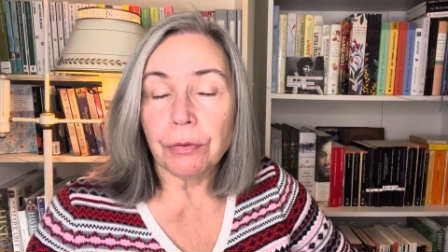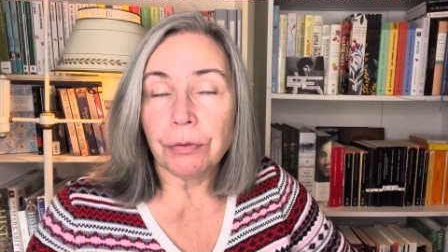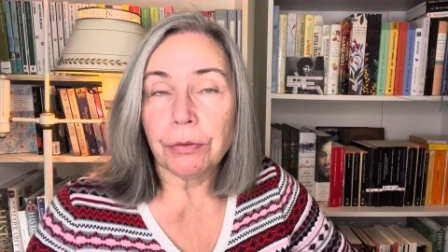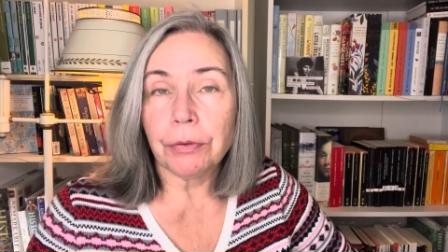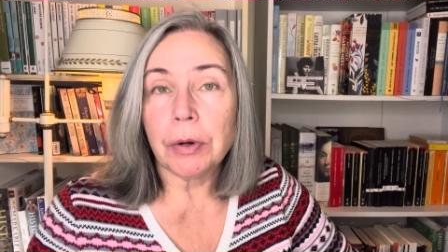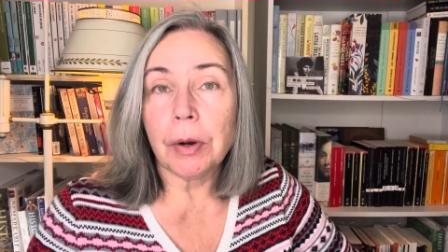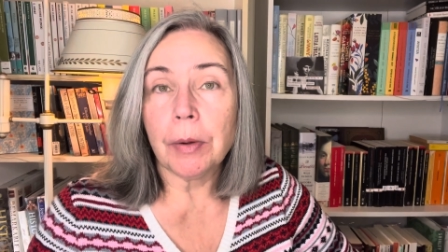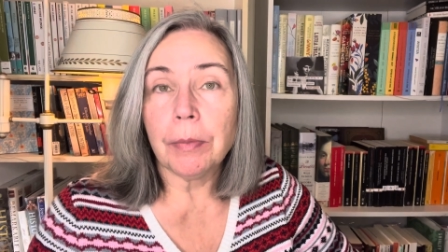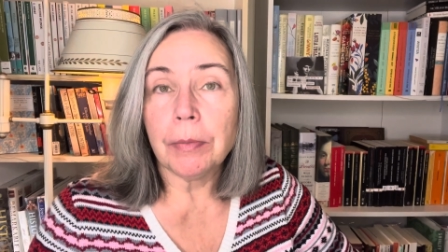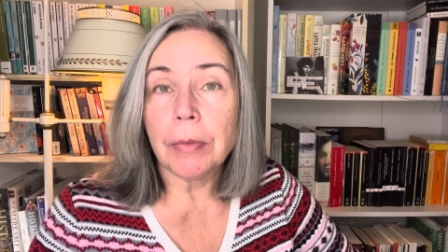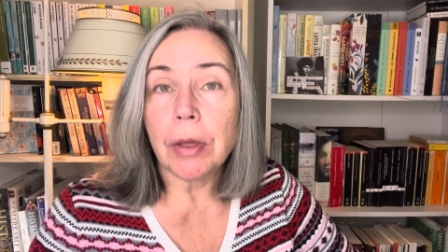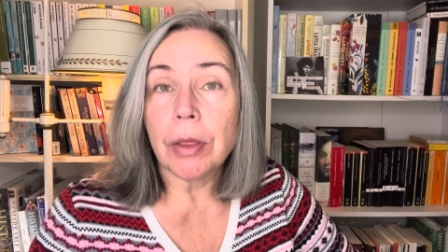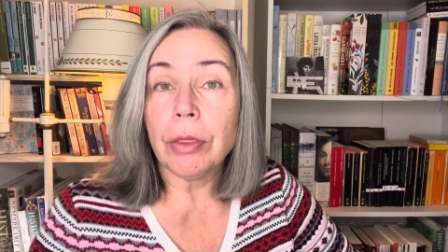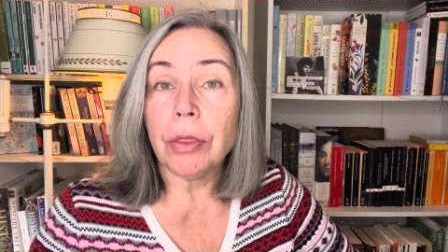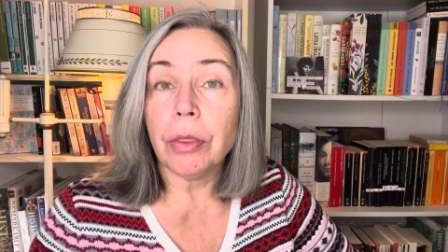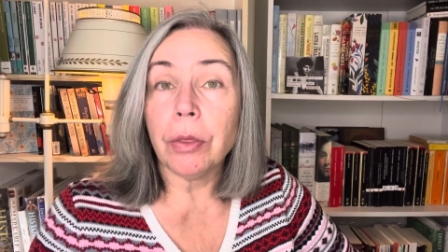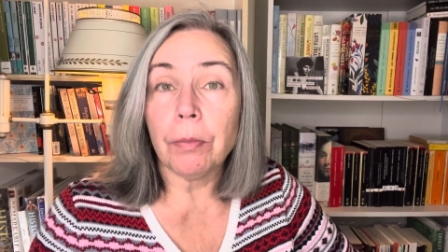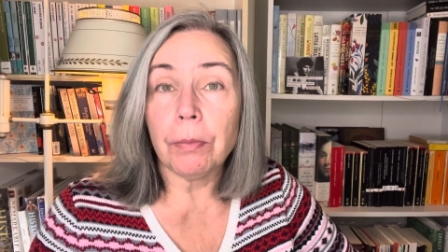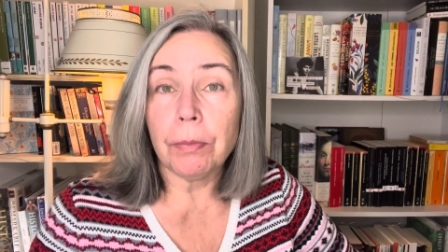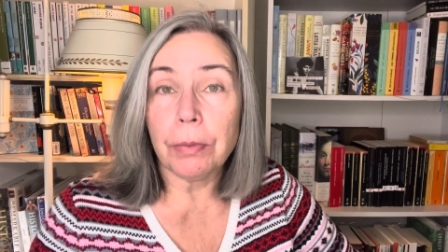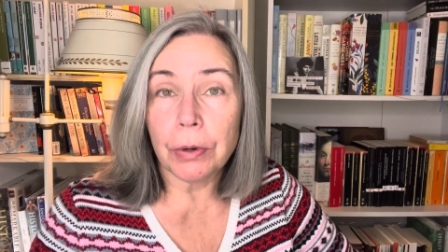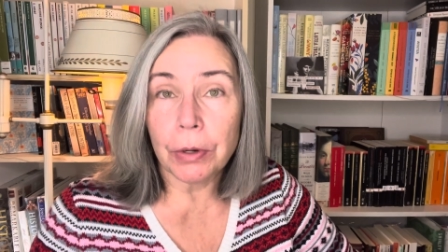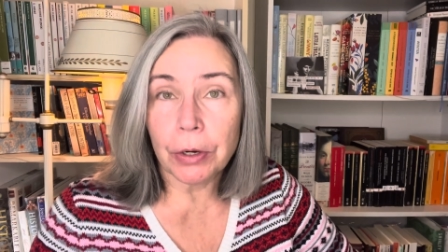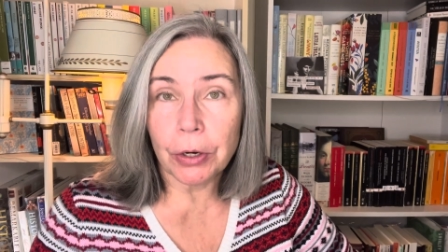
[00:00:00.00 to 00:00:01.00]
from the
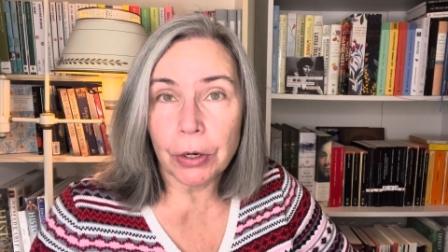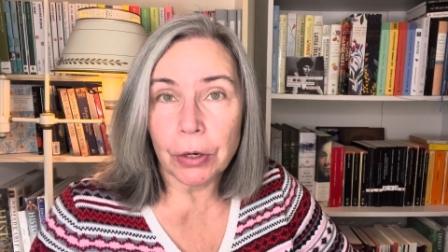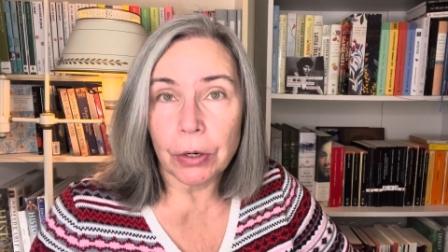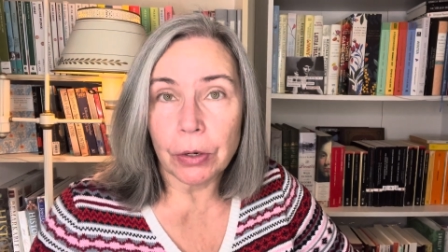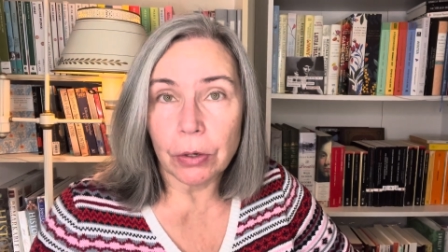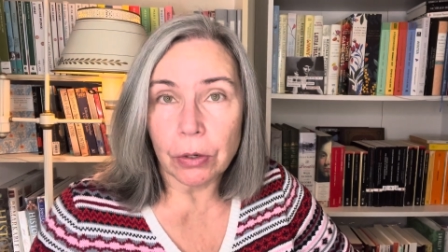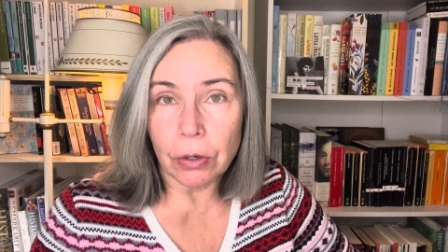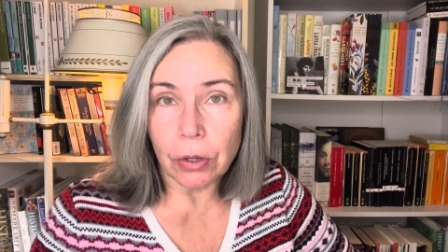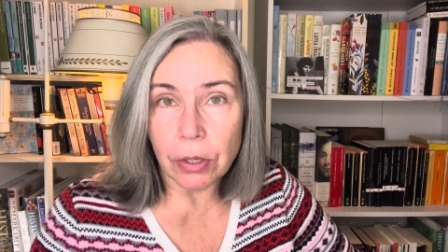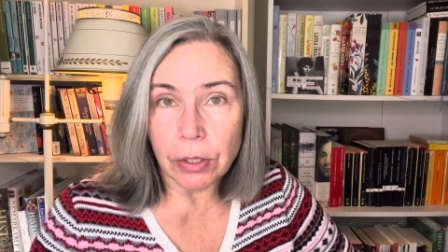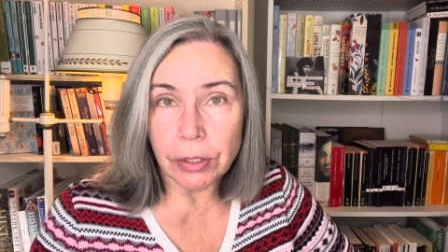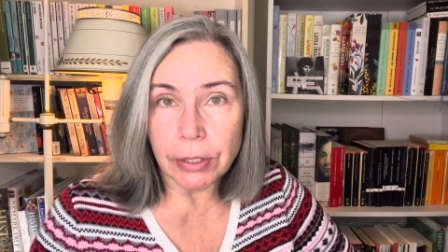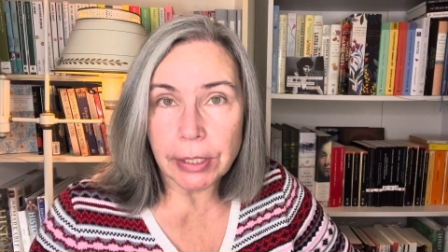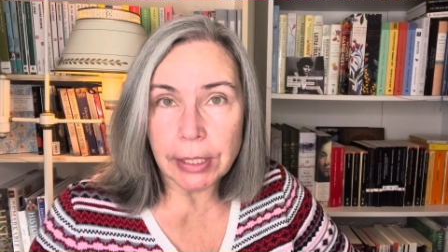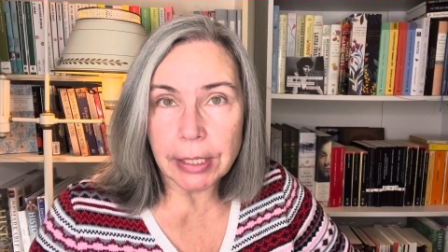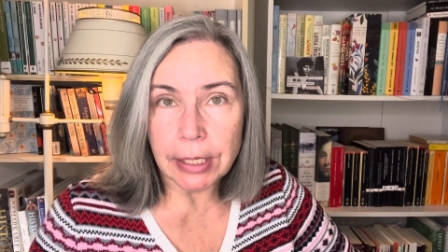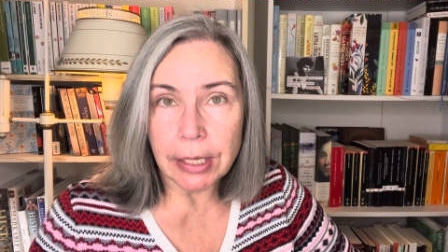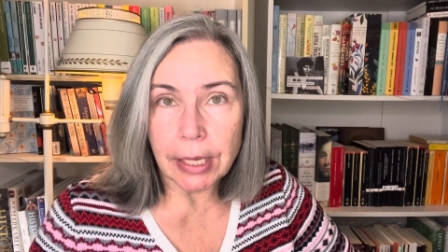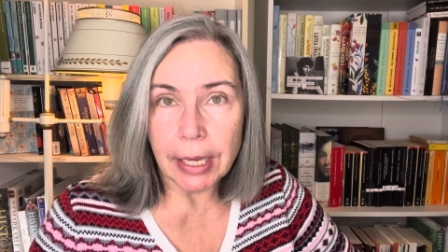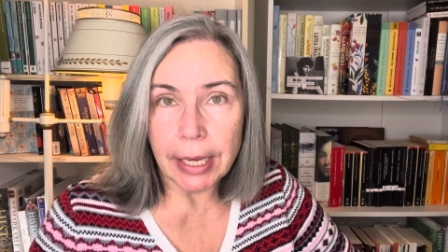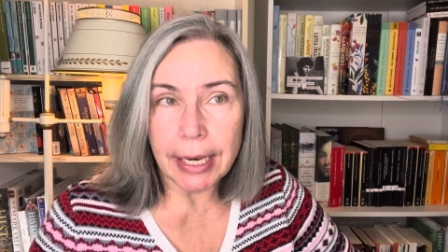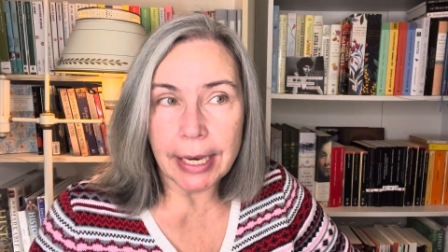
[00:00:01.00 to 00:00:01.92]
Book Girls,